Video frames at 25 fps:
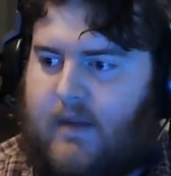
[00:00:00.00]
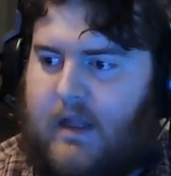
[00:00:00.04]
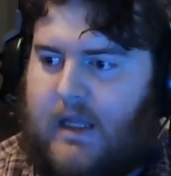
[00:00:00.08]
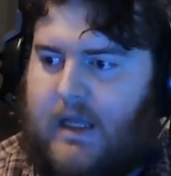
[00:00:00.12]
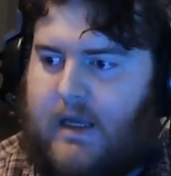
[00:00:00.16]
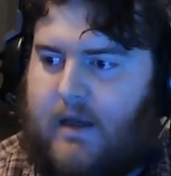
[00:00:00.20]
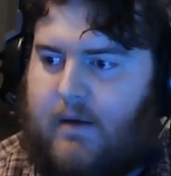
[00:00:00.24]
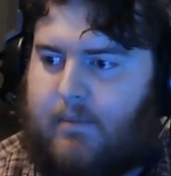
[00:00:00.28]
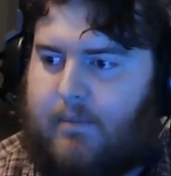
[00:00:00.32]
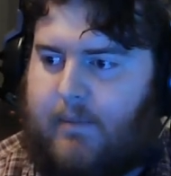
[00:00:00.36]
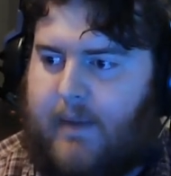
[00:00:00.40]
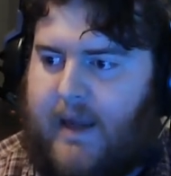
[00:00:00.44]

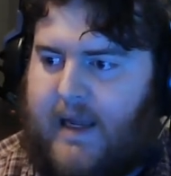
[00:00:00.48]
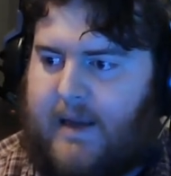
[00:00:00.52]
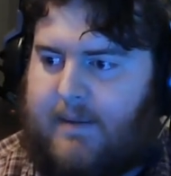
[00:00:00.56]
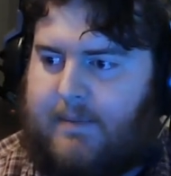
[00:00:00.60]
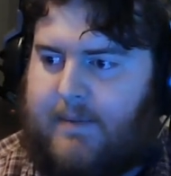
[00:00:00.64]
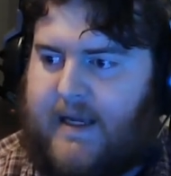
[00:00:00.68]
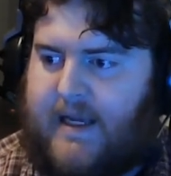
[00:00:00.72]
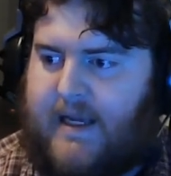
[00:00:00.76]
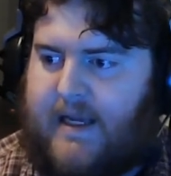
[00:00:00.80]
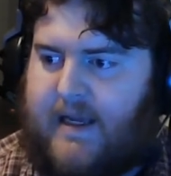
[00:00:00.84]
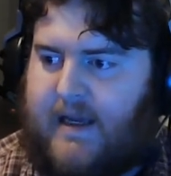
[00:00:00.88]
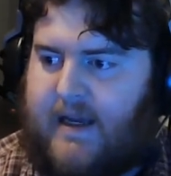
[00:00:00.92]

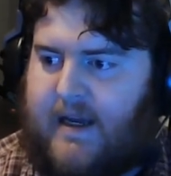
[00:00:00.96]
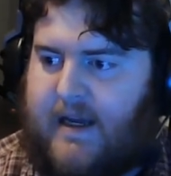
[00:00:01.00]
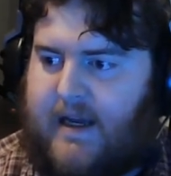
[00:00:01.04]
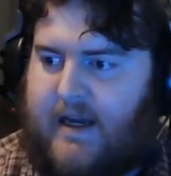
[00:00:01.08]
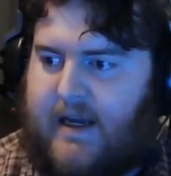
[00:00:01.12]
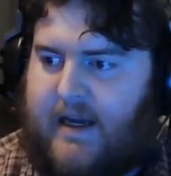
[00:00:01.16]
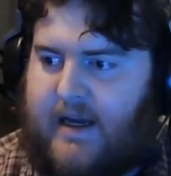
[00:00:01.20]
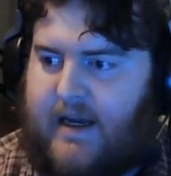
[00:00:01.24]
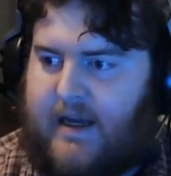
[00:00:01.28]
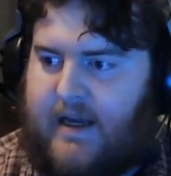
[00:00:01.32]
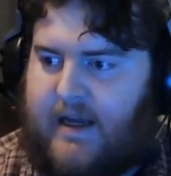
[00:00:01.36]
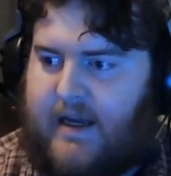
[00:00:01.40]
maybe
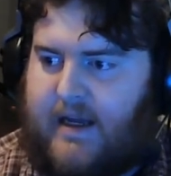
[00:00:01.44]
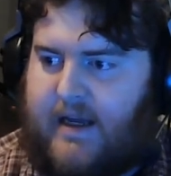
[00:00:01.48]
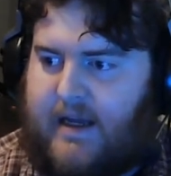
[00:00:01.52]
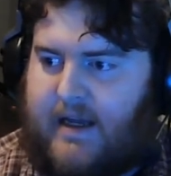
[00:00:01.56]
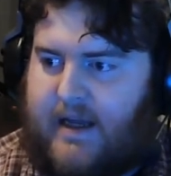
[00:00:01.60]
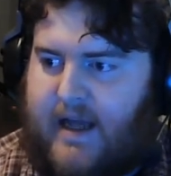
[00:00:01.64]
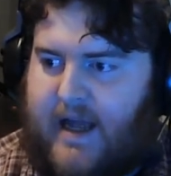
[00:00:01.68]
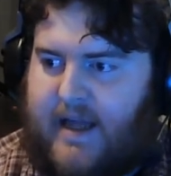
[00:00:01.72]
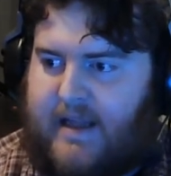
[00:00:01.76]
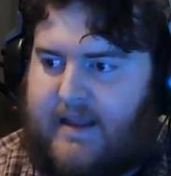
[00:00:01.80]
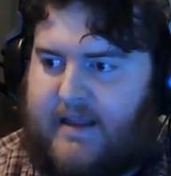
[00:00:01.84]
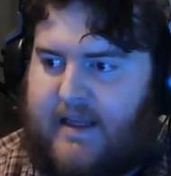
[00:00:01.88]
uh,
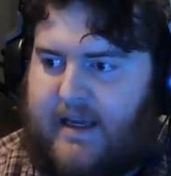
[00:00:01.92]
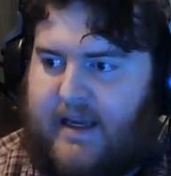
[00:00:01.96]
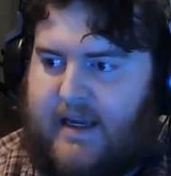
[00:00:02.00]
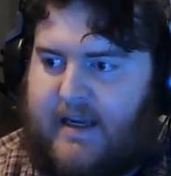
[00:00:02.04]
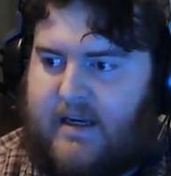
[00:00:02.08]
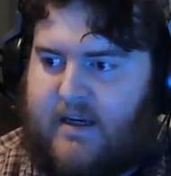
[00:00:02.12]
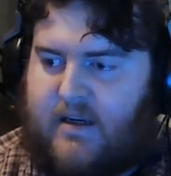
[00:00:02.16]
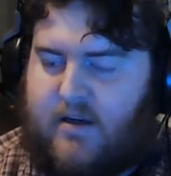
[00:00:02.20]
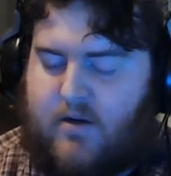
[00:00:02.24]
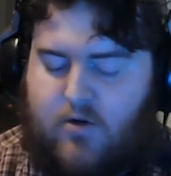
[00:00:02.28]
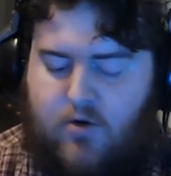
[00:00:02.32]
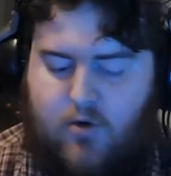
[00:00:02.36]
at the
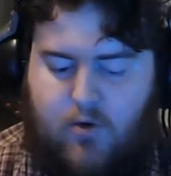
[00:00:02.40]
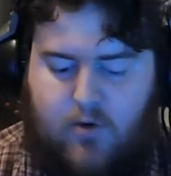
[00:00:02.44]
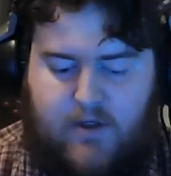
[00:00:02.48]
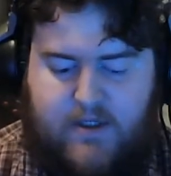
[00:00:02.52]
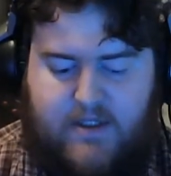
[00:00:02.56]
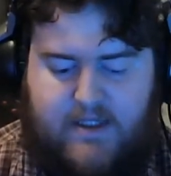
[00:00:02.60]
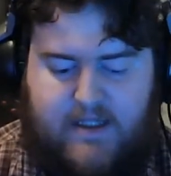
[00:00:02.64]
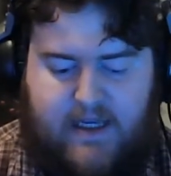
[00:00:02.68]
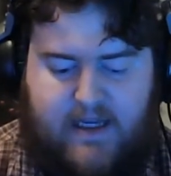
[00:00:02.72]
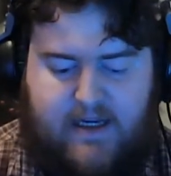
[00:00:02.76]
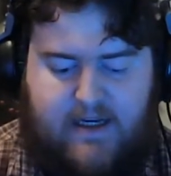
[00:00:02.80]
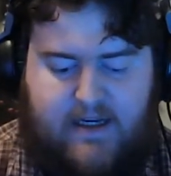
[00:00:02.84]
end,
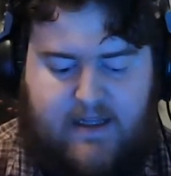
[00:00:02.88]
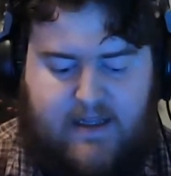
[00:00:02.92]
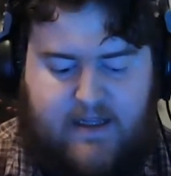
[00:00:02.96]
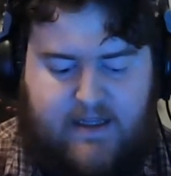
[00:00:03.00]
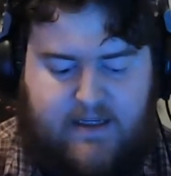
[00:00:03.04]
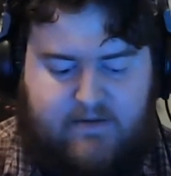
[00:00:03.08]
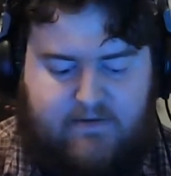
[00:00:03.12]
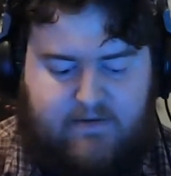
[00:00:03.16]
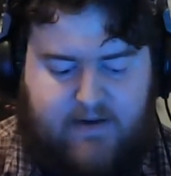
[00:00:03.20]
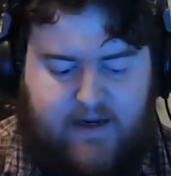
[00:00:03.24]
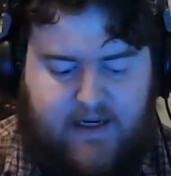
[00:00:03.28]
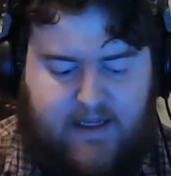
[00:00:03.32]
towards the end of
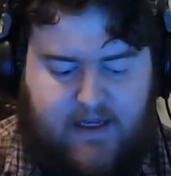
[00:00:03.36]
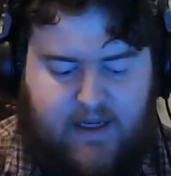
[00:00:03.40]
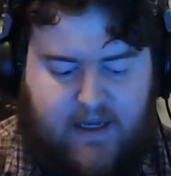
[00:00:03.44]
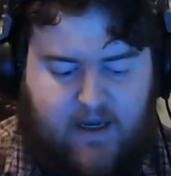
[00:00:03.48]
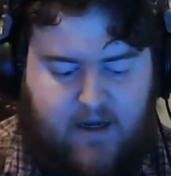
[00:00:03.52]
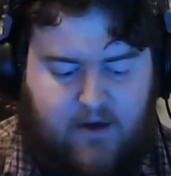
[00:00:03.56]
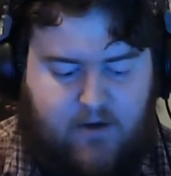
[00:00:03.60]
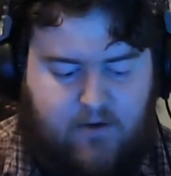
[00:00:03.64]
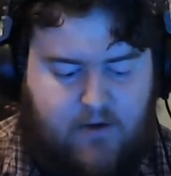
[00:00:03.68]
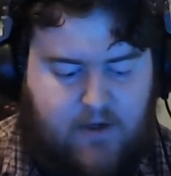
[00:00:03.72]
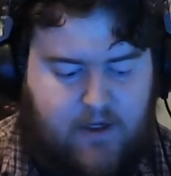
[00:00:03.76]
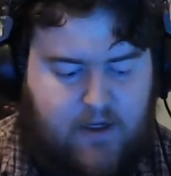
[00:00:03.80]
this
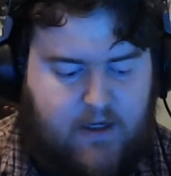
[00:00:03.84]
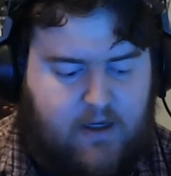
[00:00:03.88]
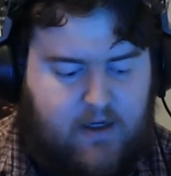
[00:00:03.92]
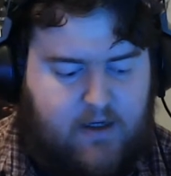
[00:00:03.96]
video,